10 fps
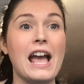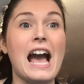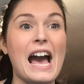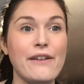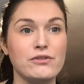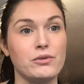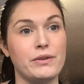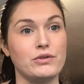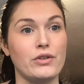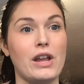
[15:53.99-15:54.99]
After we've
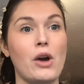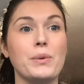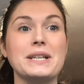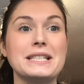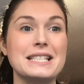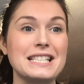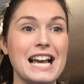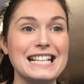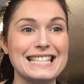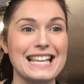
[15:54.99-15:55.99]
done that, we can
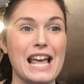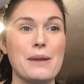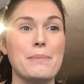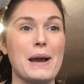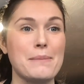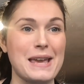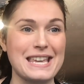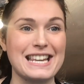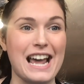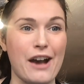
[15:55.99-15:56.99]
start again by
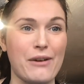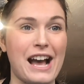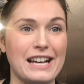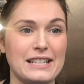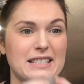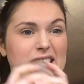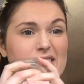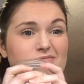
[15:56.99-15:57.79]
making our icing.